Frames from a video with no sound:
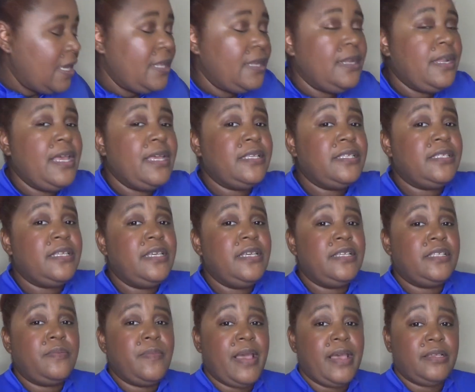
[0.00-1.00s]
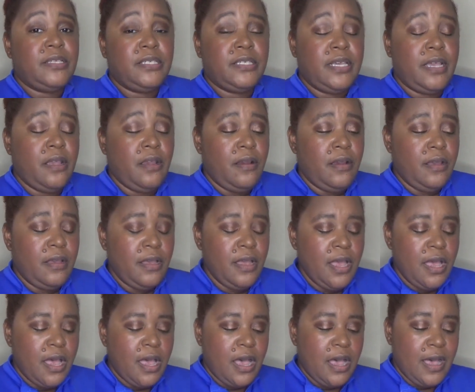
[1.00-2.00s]
Next is mascara.
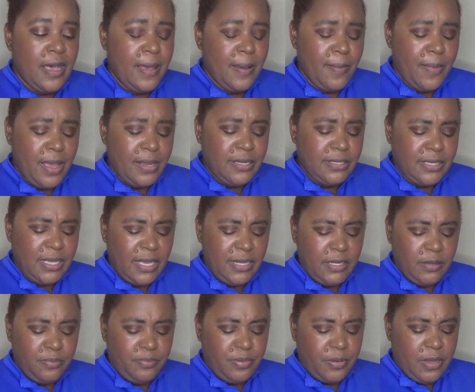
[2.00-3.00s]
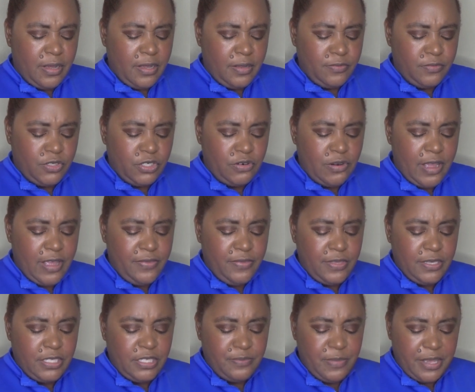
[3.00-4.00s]
Um, I decided to um, try
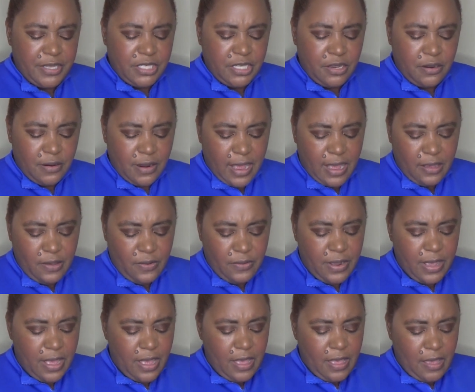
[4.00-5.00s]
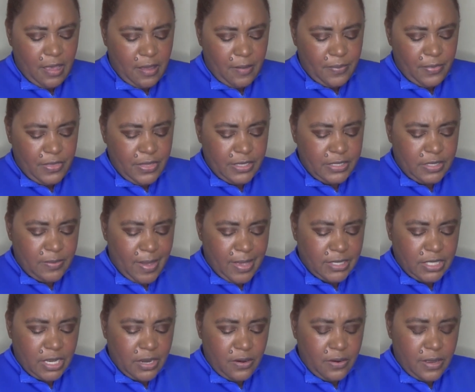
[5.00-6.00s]
this mascara out. Um, this
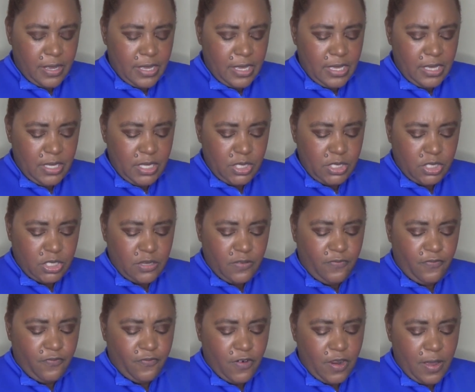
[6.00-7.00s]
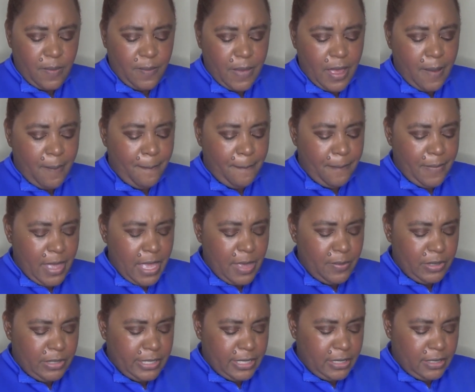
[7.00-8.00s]
mascara is from
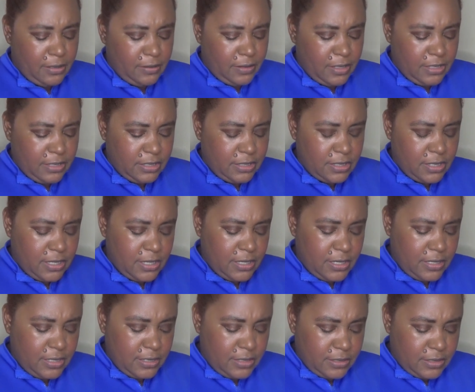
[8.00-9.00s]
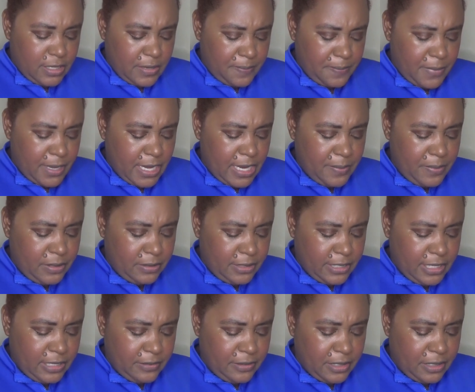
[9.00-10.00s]
Maybelline. This is the
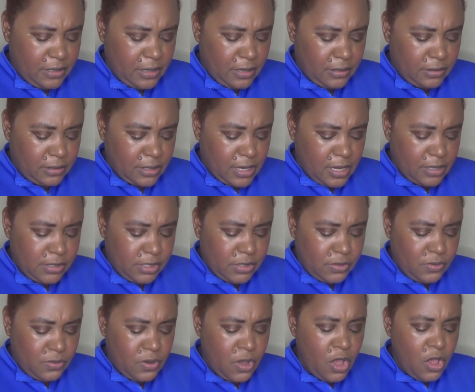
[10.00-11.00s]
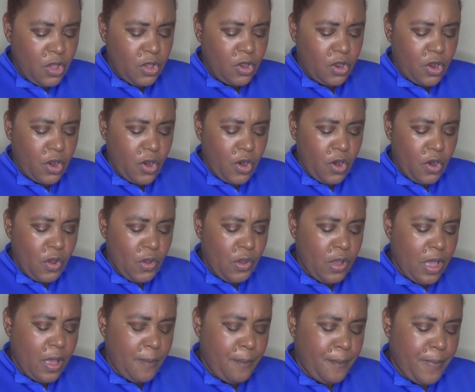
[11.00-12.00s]
Maybelline The Colossal
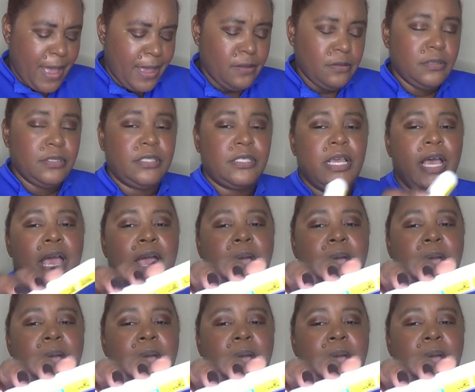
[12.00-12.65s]
Curl Bounce